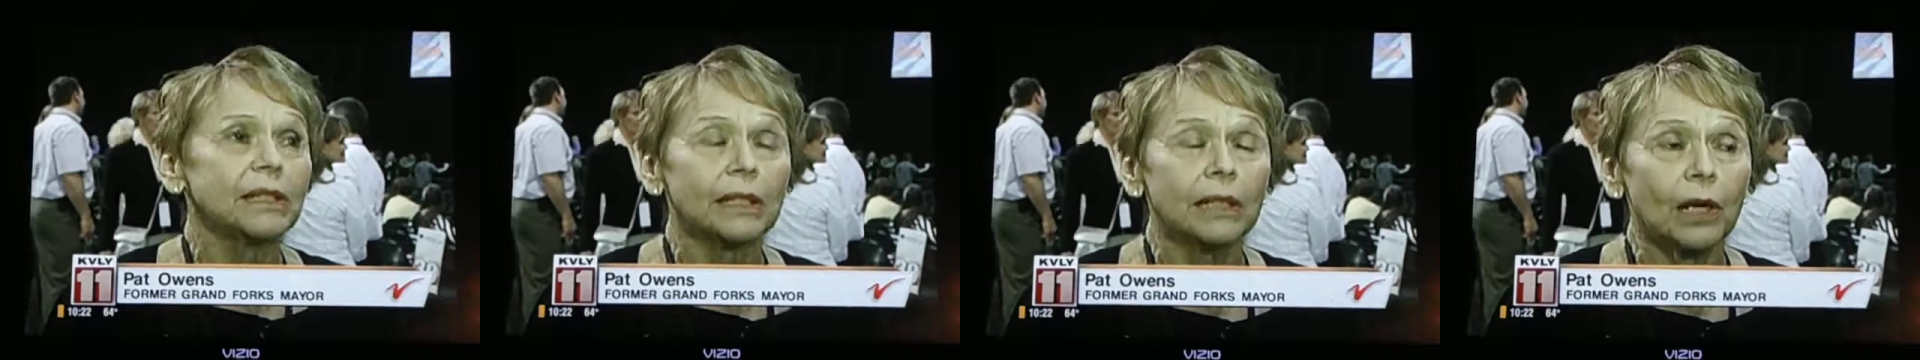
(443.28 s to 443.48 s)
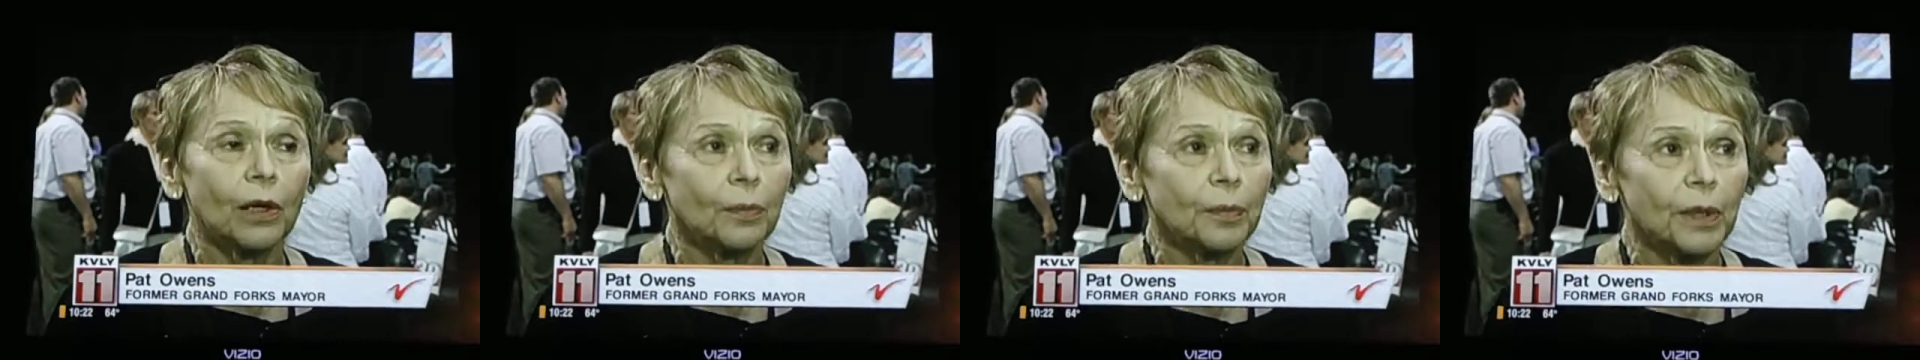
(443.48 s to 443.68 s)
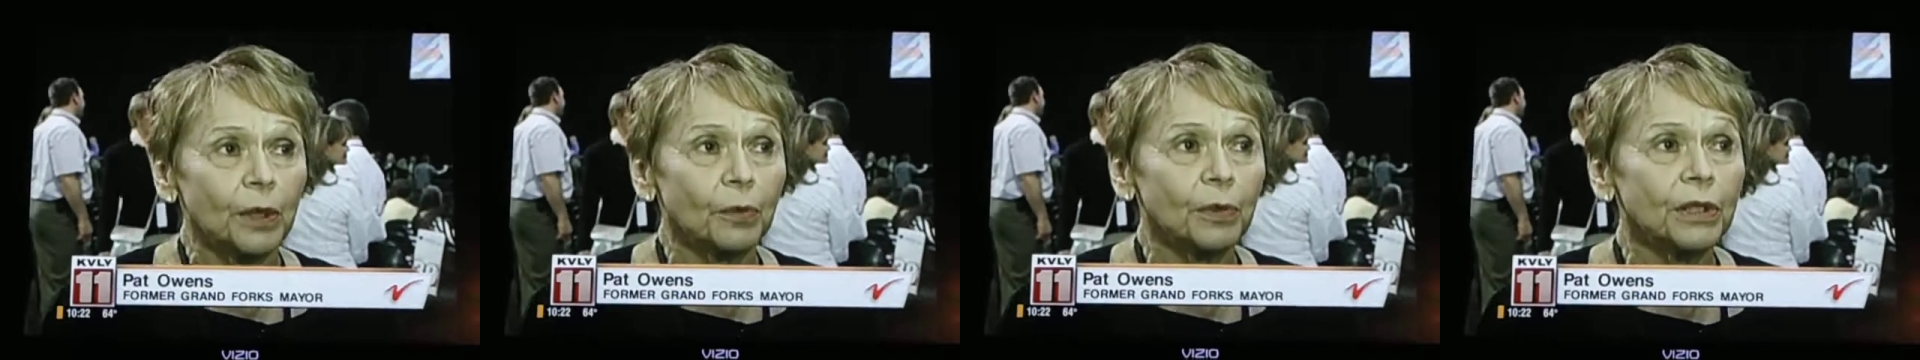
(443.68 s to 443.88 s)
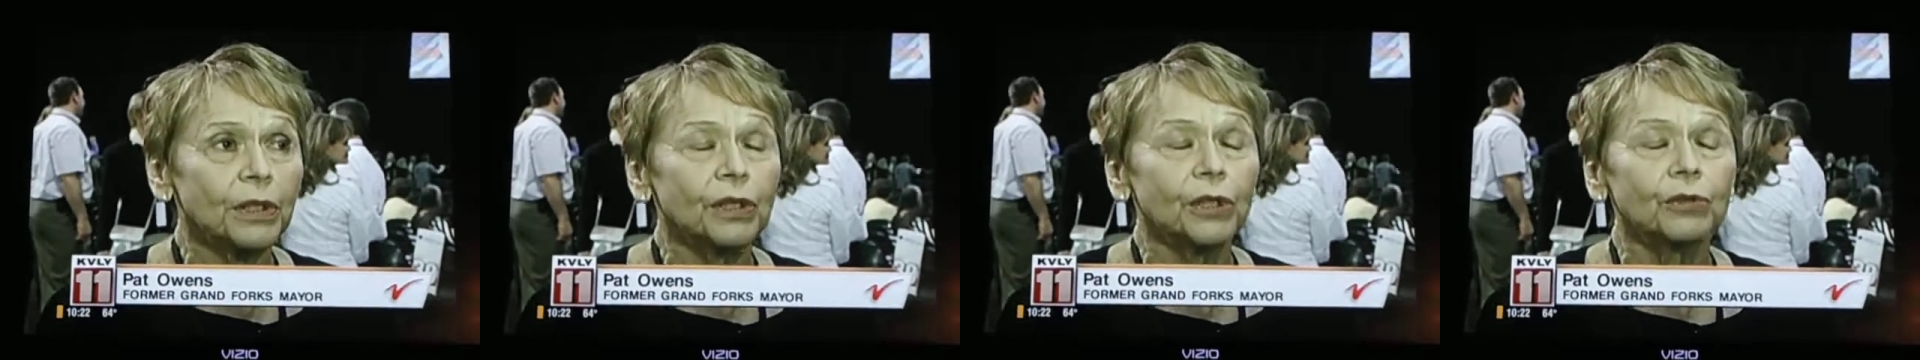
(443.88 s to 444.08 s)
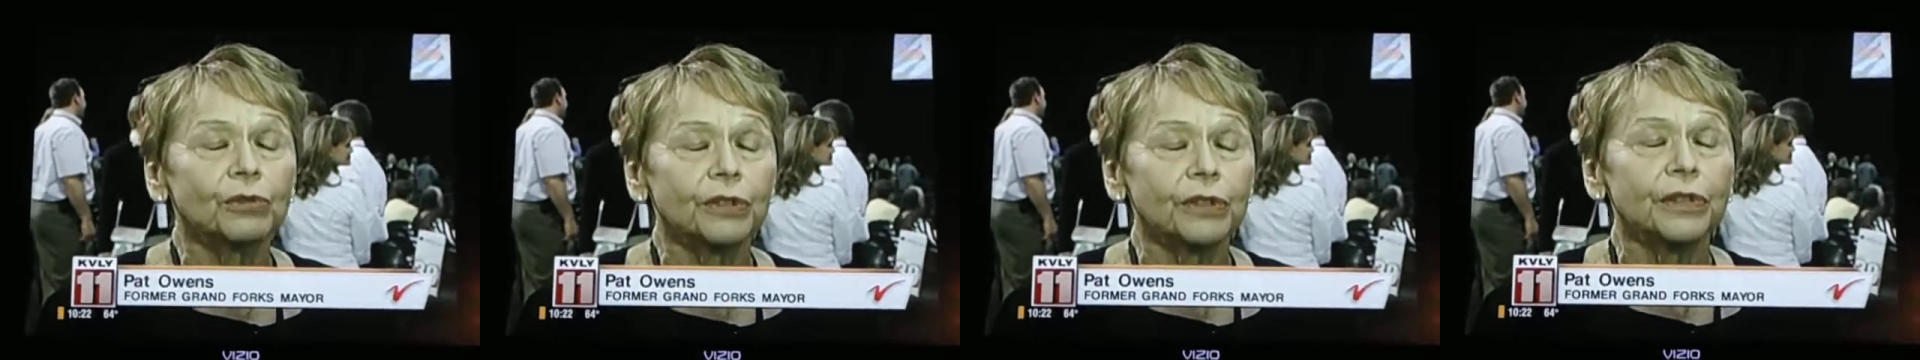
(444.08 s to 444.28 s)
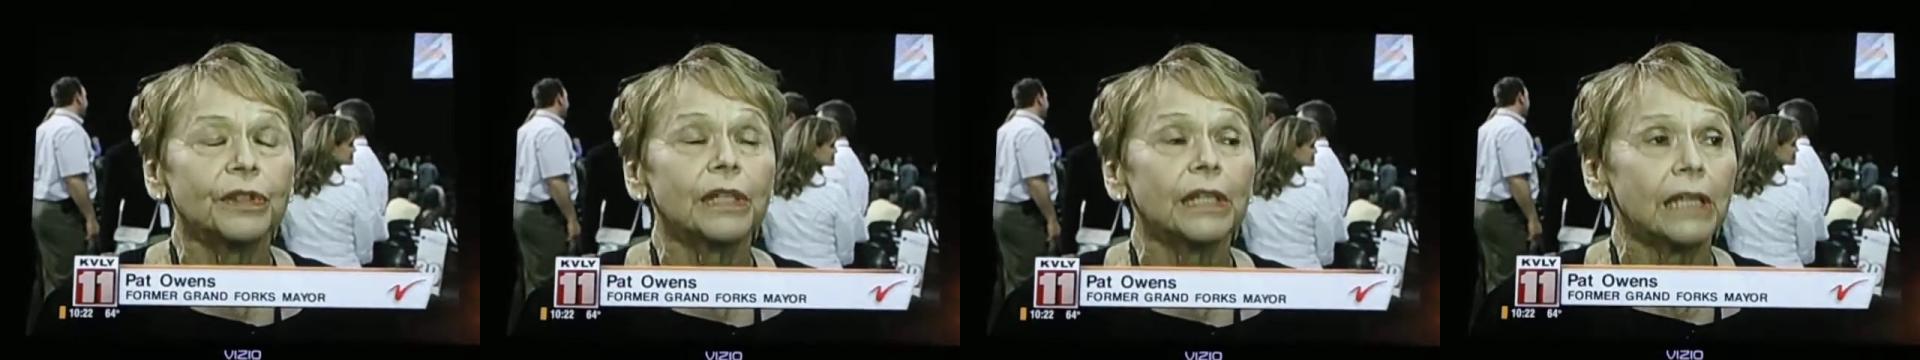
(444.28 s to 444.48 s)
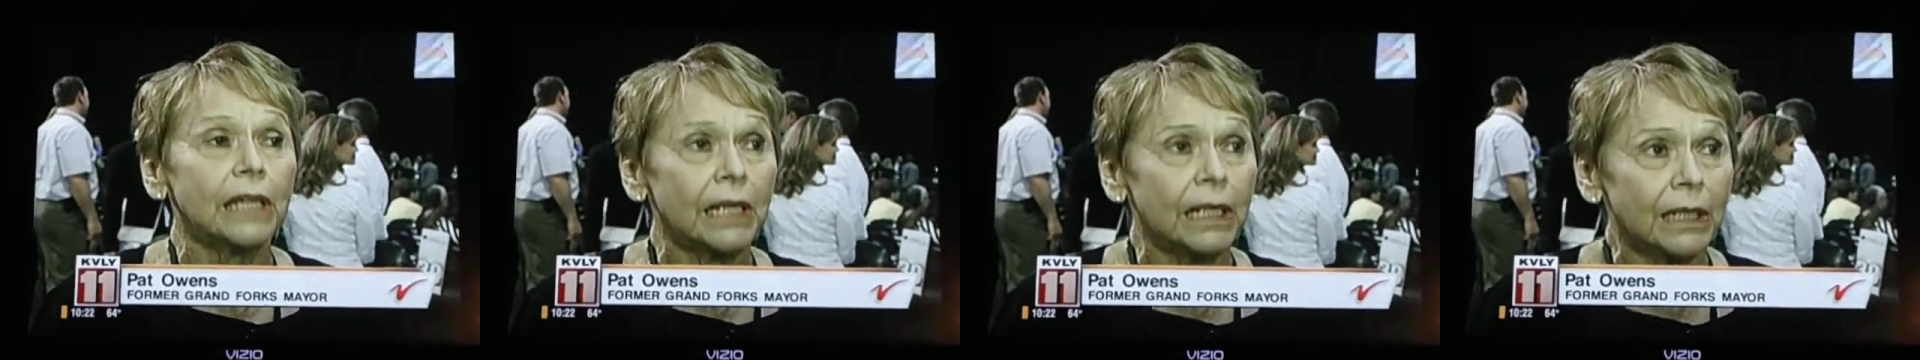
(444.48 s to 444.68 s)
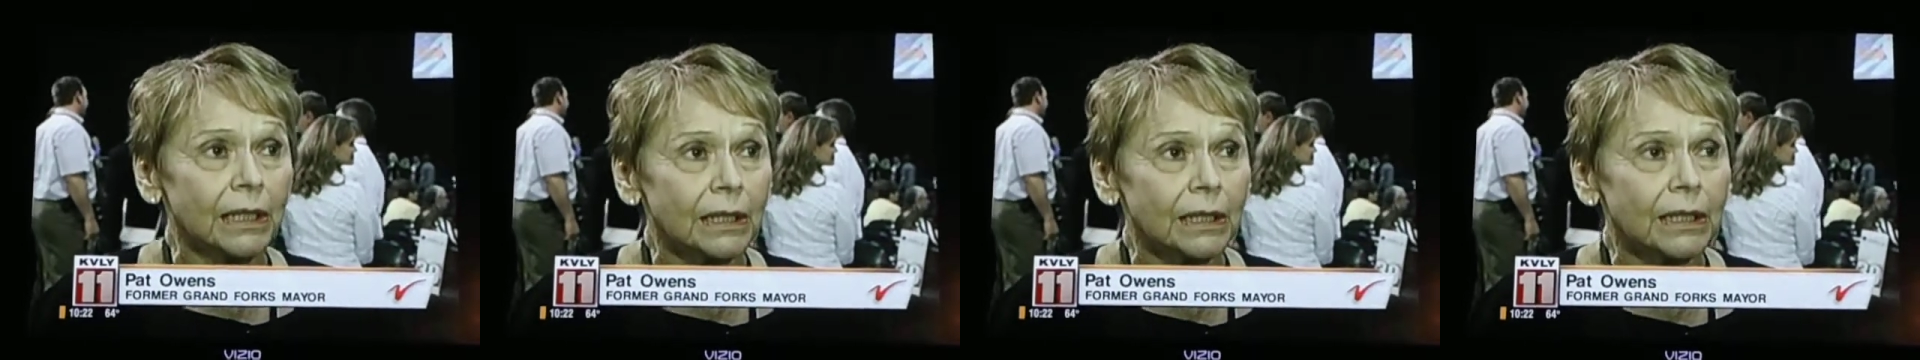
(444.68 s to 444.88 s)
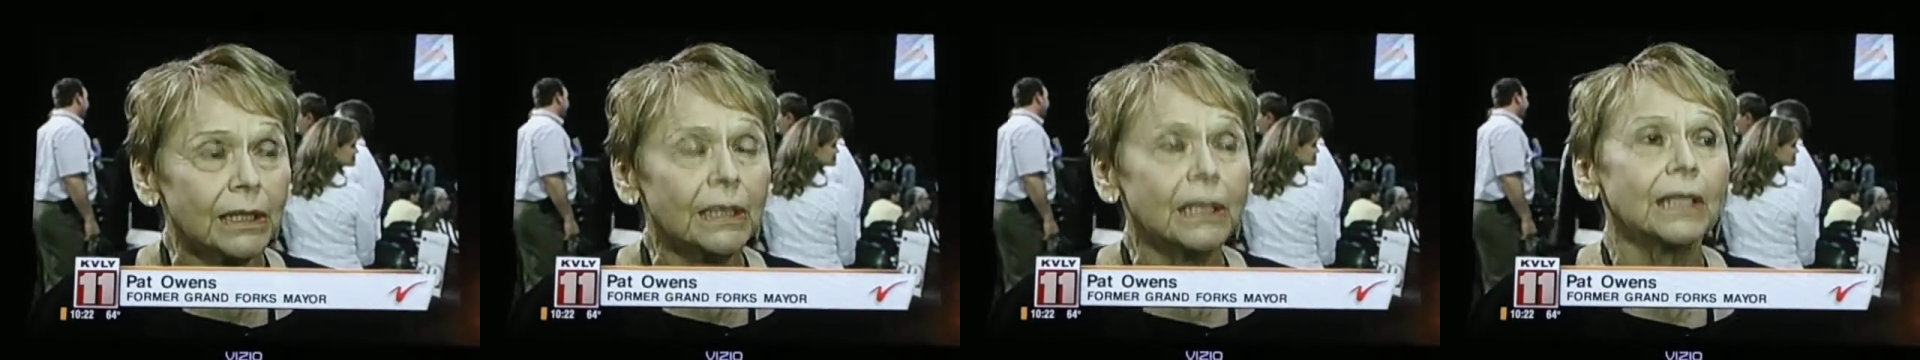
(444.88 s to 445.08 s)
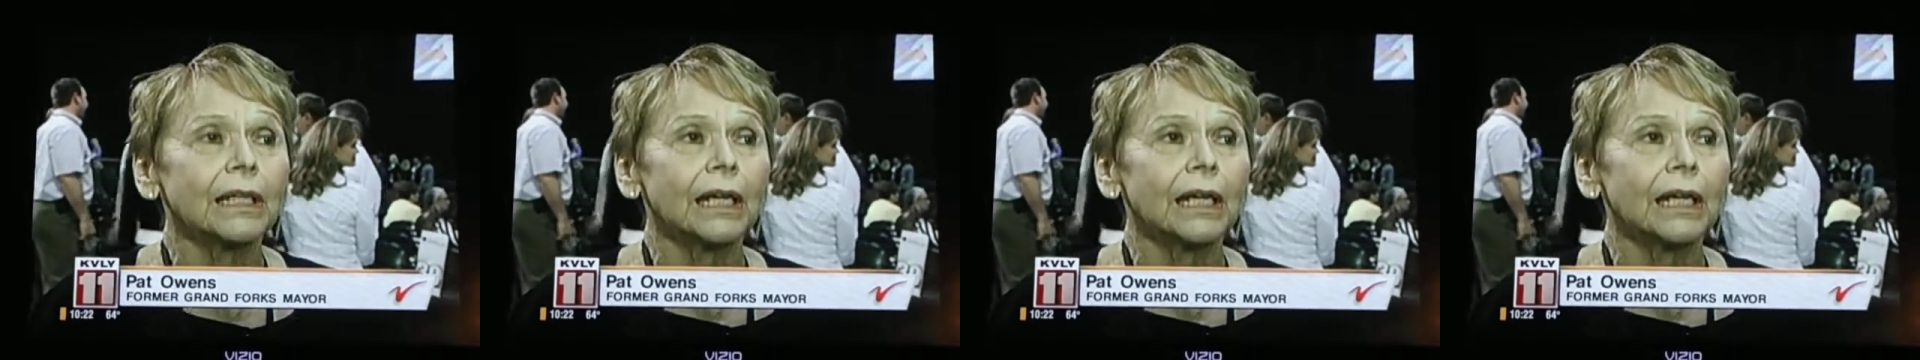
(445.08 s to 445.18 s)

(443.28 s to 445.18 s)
said, "I'll be with you to the end,"